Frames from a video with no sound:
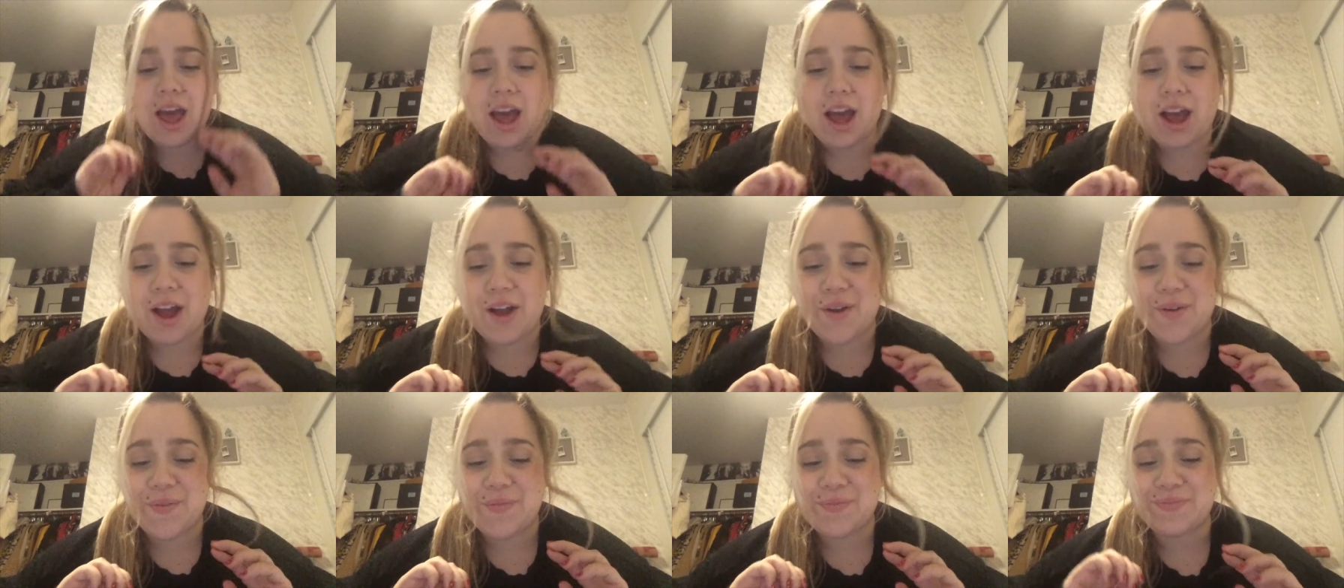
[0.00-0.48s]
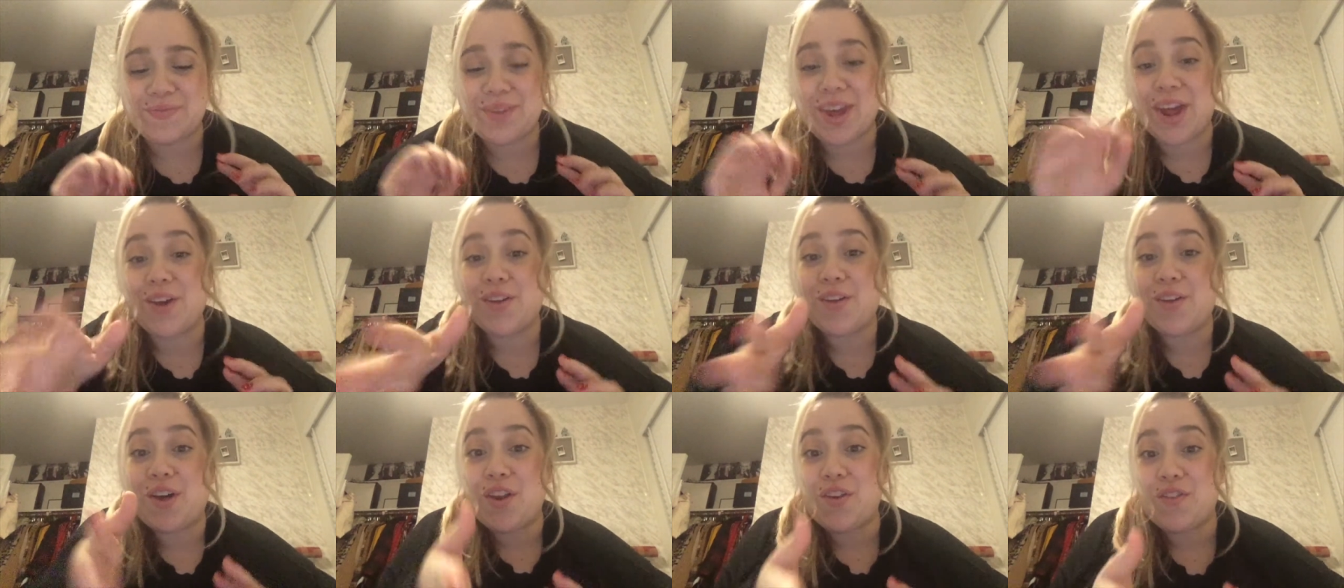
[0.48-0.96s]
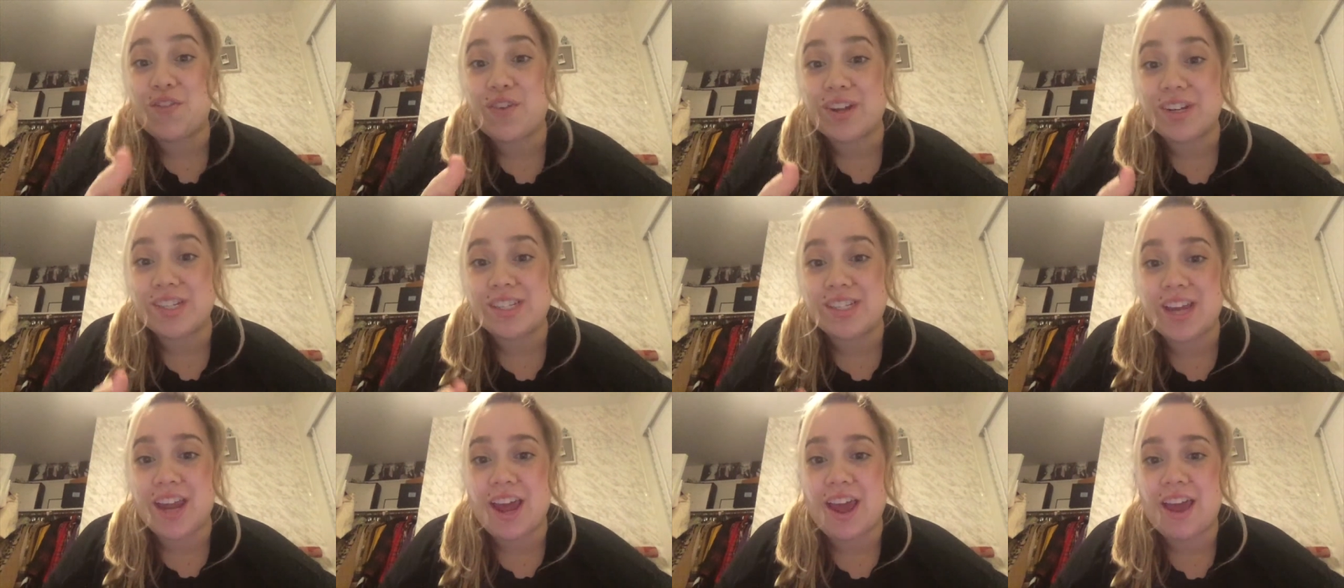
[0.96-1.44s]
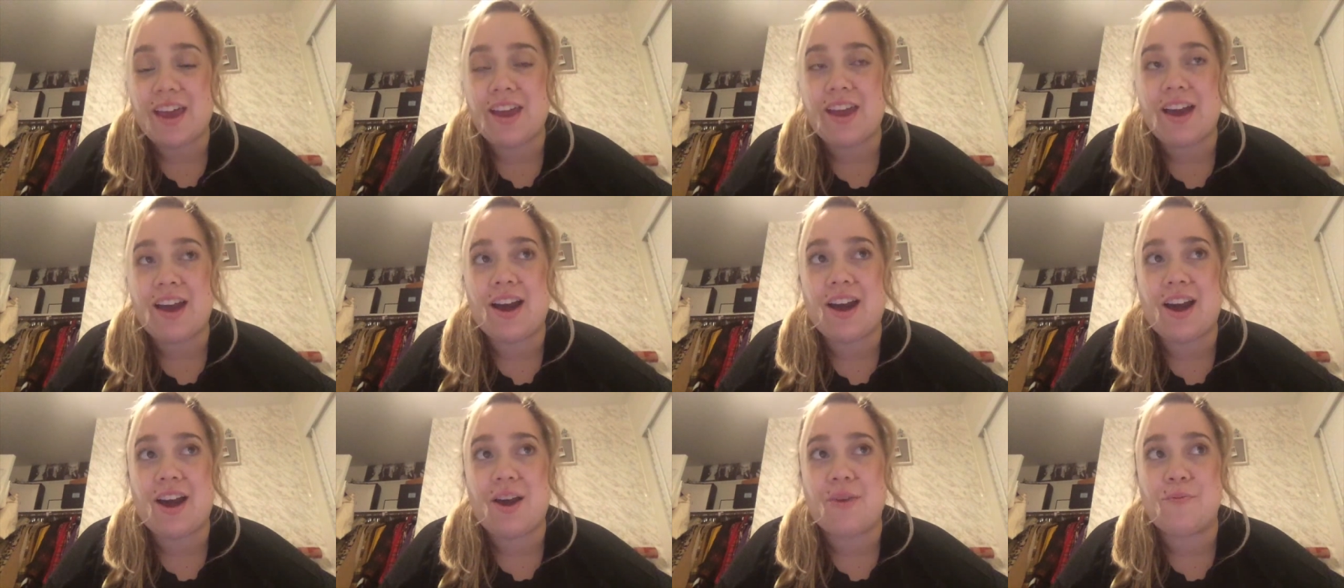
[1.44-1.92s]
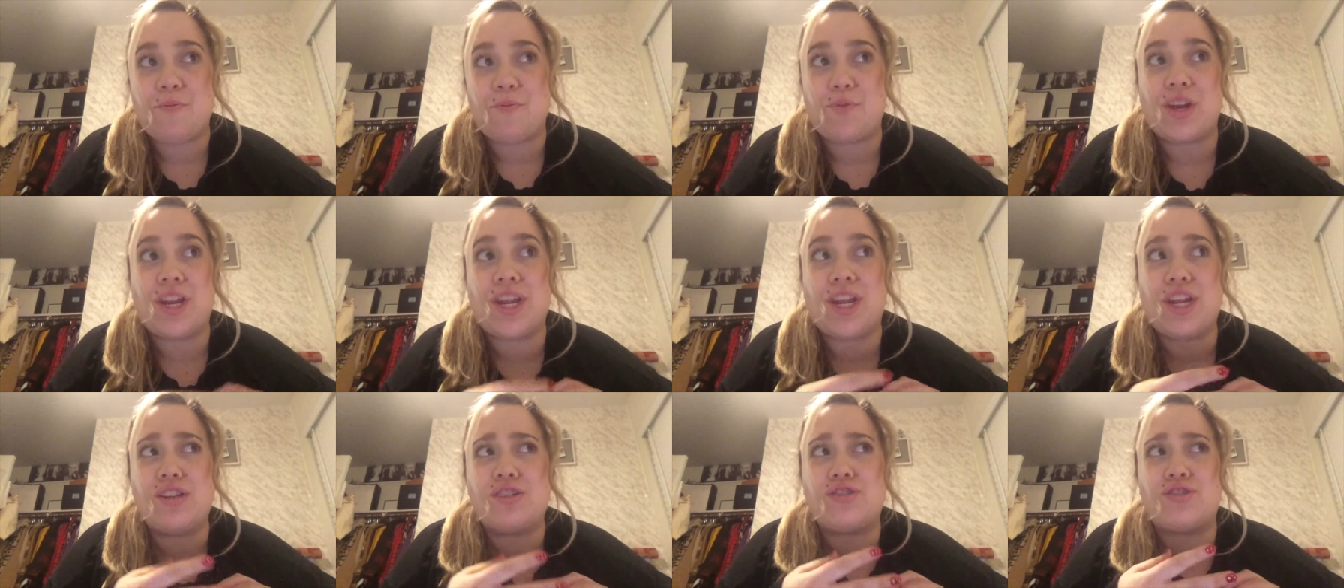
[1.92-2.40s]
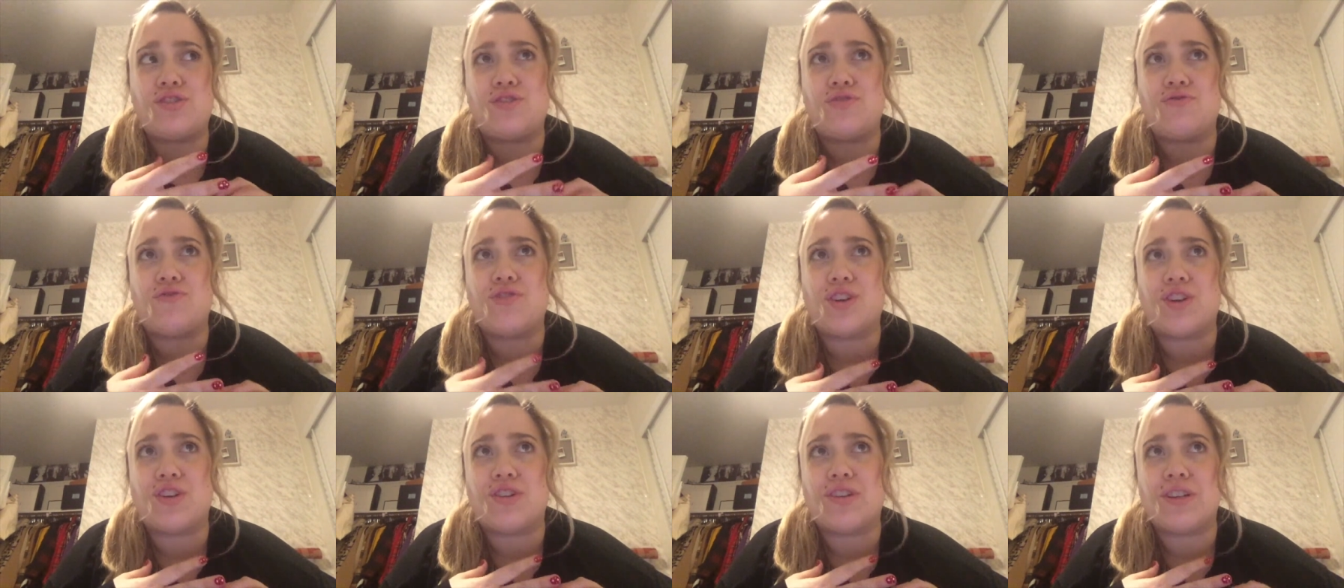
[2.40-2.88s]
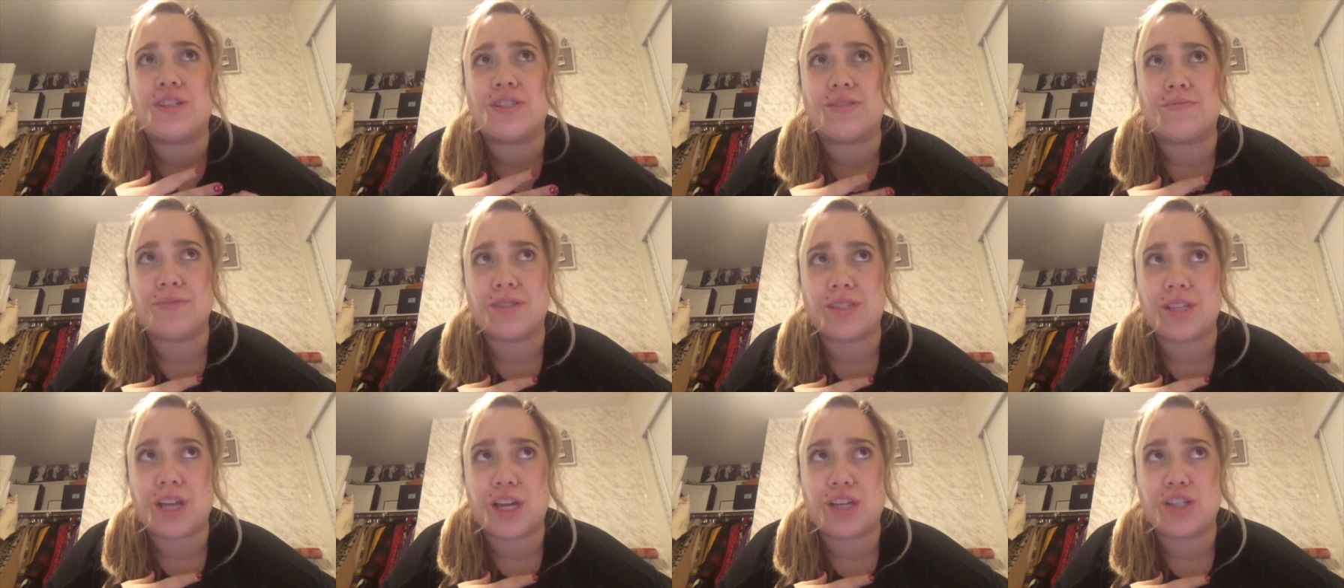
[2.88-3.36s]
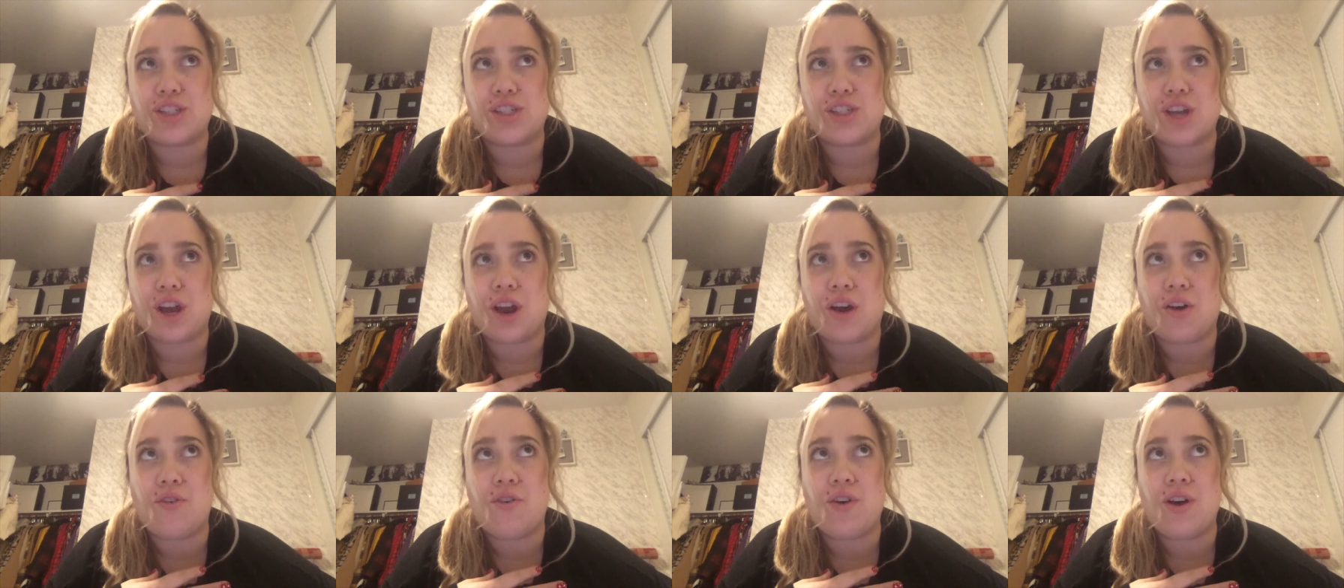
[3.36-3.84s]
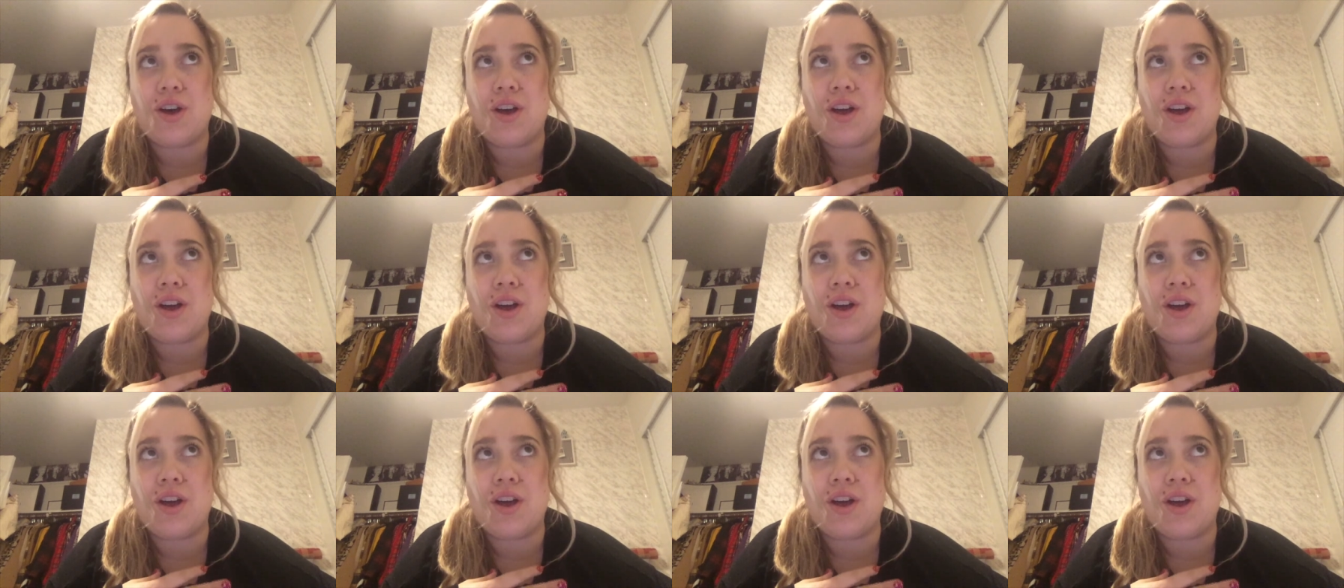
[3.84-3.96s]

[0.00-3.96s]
Um, they had a lot of fun today. Um, we didn't do the Christmas light show